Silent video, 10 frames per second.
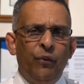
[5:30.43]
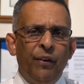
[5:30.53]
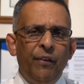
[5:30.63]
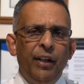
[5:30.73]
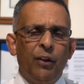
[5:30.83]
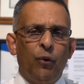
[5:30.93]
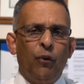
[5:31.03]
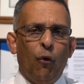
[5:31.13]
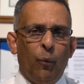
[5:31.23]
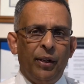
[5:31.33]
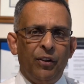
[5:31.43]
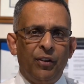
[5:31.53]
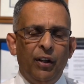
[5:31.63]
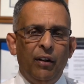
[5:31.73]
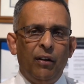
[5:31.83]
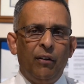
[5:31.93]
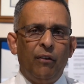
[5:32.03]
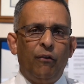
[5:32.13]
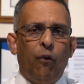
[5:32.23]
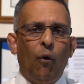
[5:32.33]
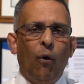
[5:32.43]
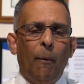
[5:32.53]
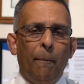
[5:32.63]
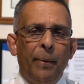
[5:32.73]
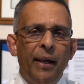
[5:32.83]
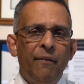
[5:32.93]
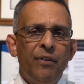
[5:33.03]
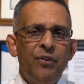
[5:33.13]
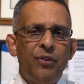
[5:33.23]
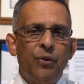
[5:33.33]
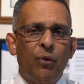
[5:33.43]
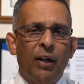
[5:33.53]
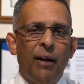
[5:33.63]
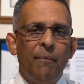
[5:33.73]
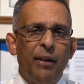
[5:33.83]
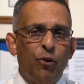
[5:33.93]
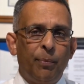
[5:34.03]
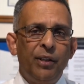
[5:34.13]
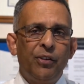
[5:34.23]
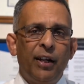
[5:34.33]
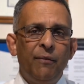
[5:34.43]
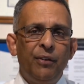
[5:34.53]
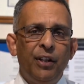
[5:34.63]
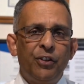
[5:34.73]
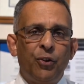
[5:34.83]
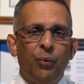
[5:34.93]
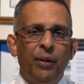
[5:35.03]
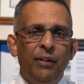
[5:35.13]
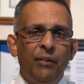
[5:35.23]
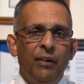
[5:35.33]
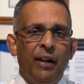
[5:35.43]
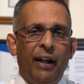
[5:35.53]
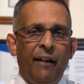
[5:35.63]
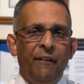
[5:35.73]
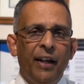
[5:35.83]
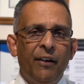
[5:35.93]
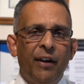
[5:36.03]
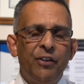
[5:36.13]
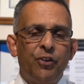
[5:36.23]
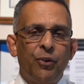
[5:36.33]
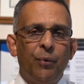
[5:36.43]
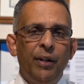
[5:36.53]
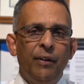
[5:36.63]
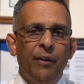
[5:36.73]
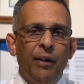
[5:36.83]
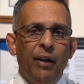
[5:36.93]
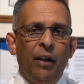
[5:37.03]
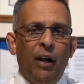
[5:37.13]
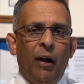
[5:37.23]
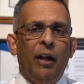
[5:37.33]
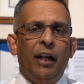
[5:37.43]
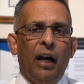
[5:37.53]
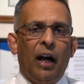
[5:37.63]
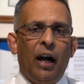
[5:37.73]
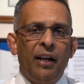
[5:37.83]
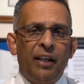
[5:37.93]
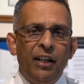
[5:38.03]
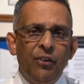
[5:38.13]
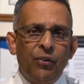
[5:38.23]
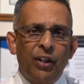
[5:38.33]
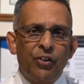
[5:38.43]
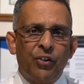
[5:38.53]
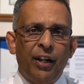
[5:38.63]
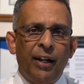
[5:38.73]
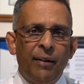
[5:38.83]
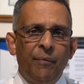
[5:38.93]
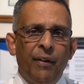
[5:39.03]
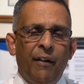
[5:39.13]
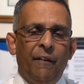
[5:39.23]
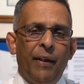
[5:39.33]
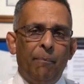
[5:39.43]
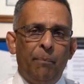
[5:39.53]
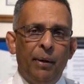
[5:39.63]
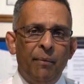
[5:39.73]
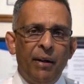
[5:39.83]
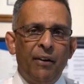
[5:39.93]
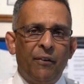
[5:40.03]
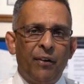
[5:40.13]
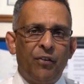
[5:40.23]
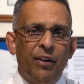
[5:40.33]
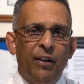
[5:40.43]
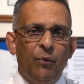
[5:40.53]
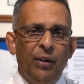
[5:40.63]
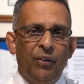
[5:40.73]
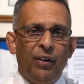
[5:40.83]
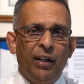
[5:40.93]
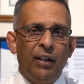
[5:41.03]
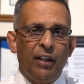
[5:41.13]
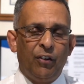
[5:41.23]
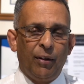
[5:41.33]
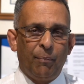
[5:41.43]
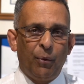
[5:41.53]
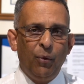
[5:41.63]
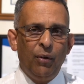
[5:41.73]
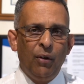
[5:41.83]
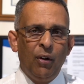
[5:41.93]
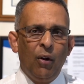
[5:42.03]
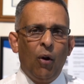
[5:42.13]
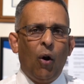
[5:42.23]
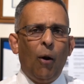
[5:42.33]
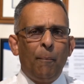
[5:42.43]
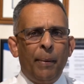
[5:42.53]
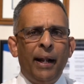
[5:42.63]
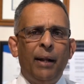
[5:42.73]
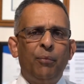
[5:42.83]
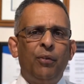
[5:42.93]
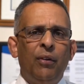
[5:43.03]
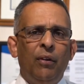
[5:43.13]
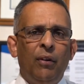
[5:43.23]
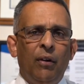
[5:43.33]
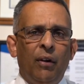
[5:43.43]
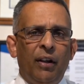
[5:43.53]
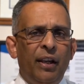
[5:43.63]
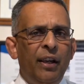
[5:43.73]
very good visa for parents to come and spend time with their children and their grandchildren until such time their permanent resident visa is approved, or perhaps